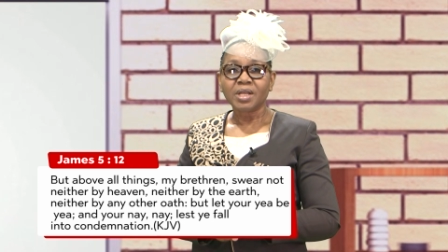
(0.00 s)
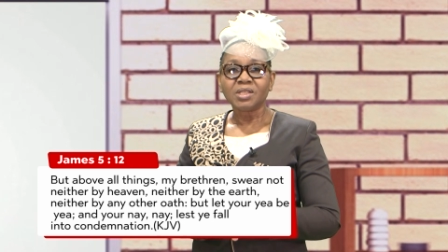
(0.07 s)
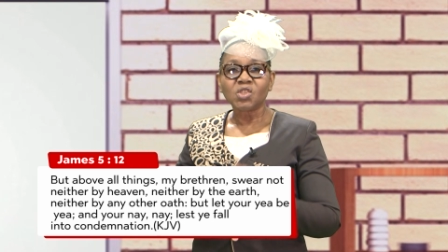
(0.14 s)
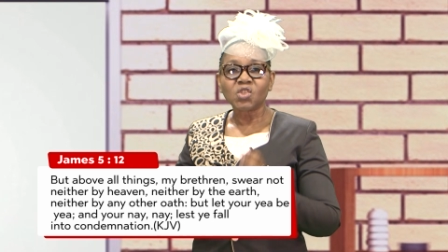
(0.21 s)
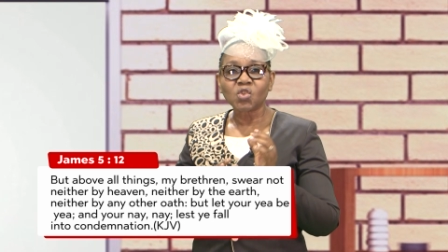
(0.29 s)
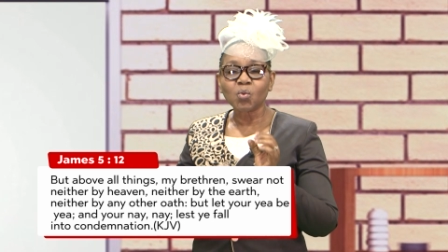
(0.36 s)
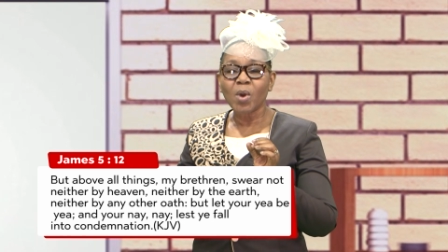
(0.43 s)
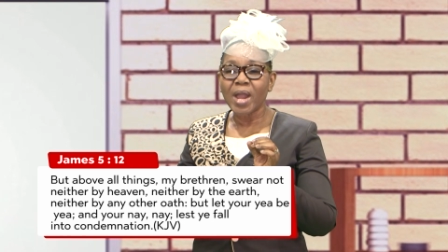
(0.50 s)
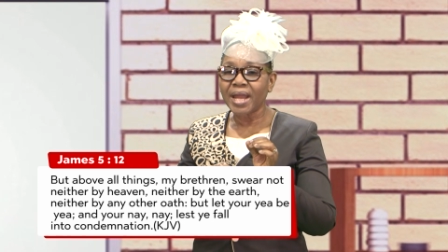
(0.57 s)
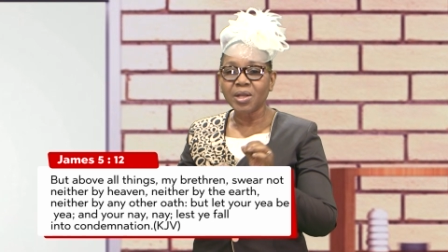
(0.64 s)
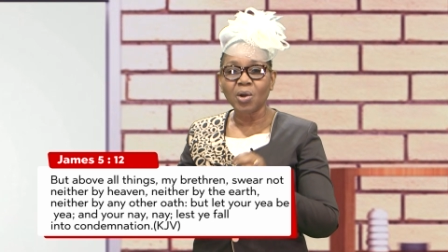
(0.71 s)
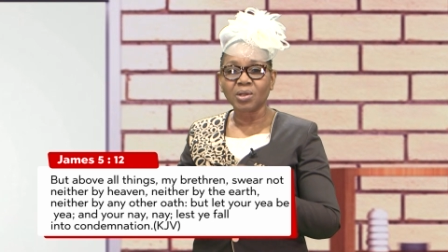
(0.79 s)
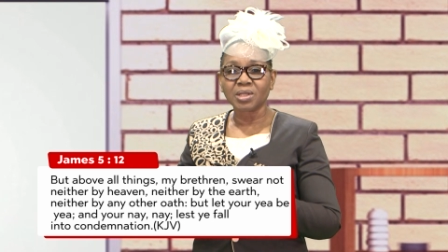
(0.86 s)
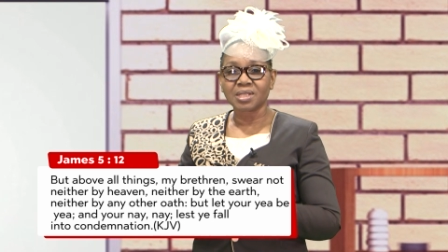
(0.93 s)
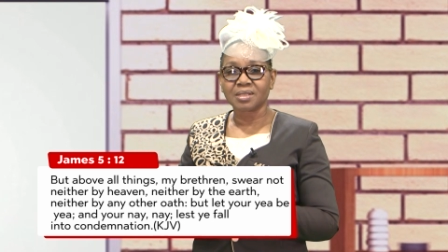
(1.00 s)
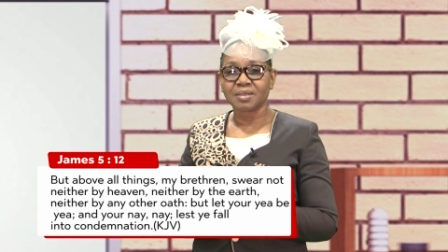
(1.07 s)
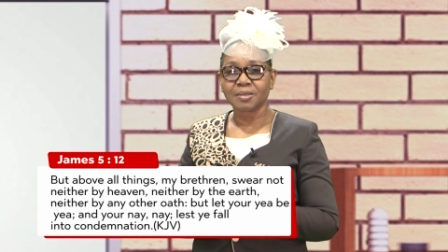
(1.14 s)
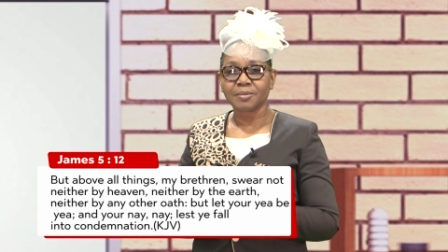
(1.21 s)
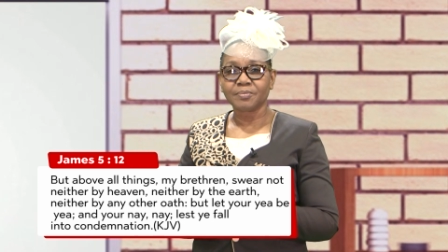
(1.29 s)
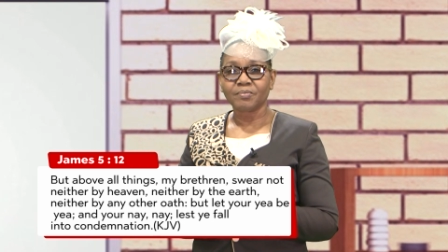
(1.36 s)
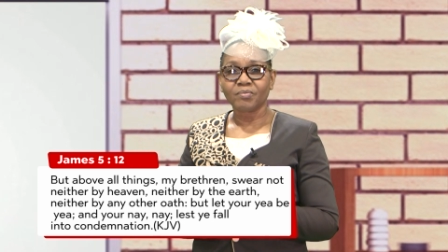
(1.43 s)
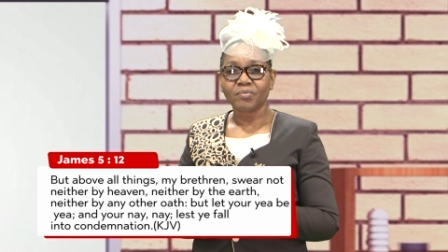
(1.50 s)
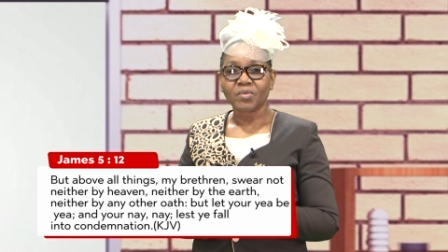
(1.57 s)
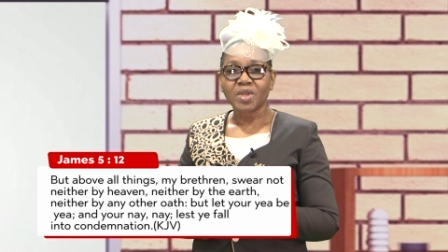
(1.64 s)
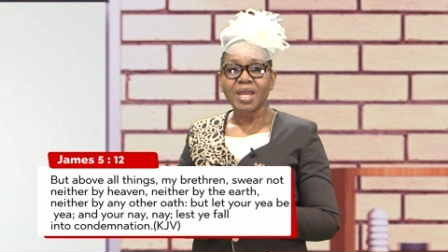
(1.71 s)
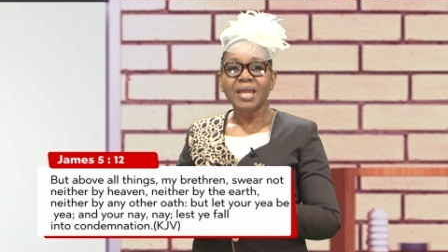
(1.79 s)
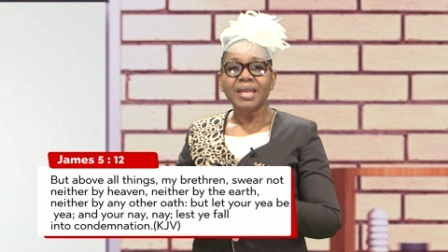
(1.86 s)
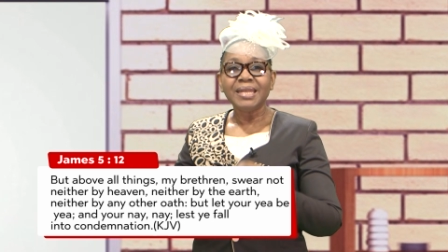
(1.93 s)
swear not,
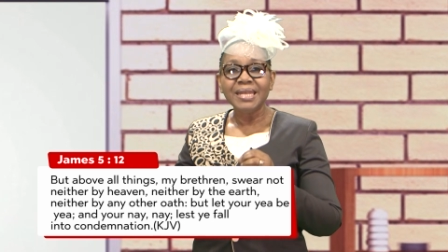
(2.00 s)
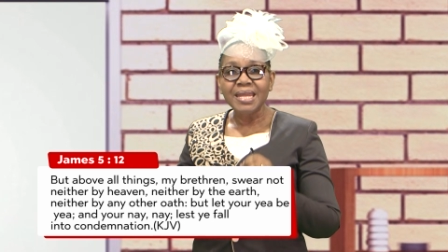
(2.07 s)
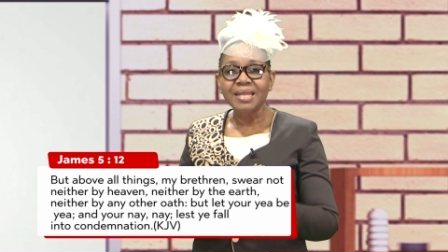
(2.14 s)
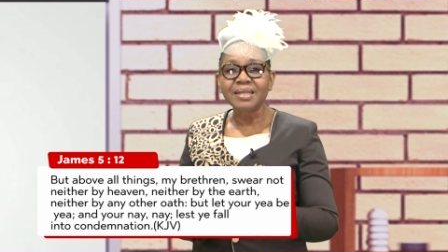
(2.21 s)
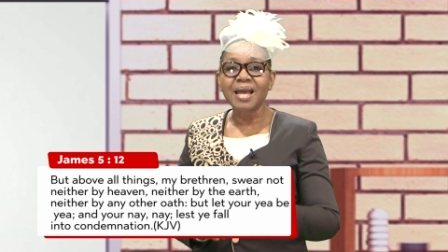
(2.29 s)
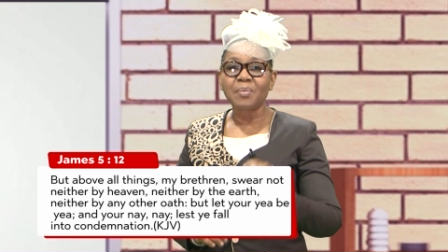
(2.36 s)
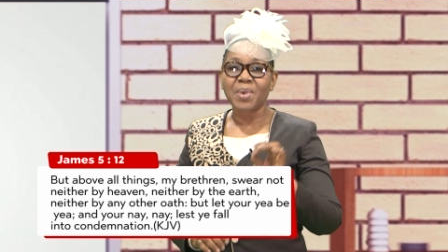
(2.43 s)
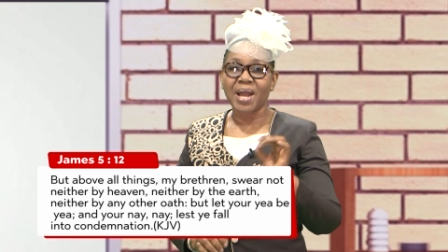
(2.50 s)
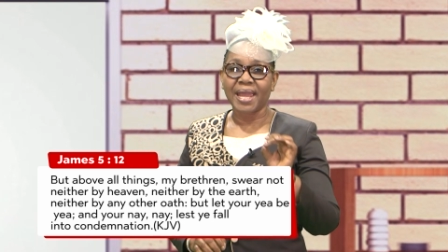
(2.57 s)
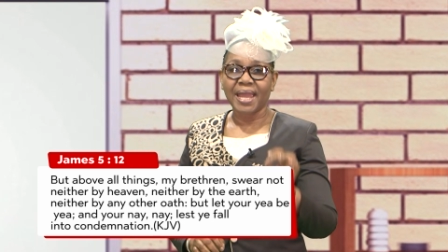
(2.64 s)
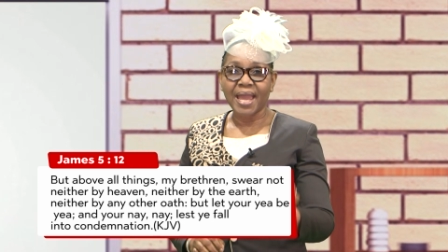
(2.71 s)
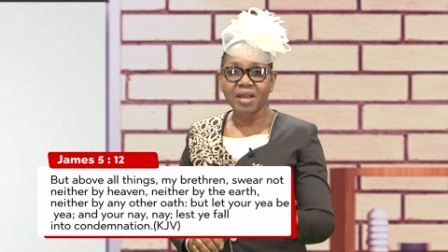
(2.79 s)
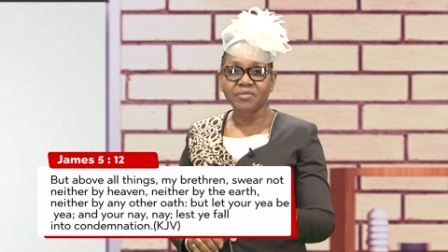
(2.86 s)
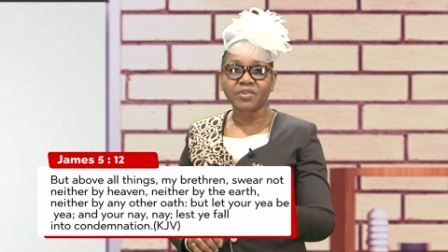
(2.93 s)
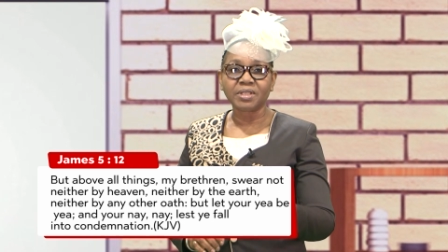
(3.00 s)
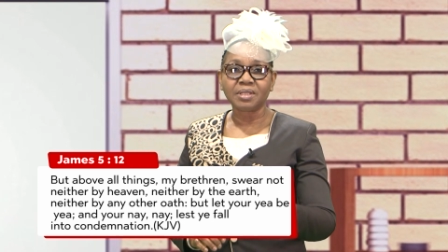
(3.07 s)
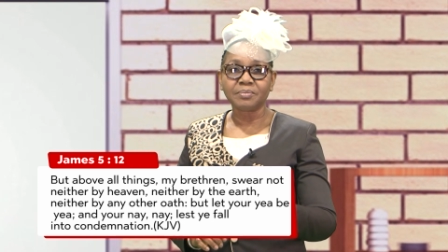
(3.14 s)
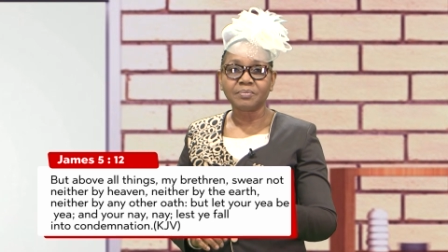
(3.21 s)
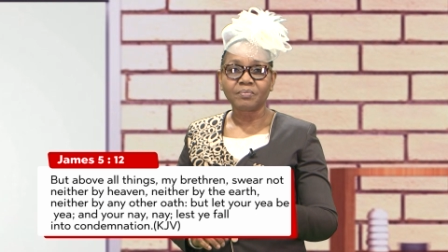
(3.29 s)
neither by heaven,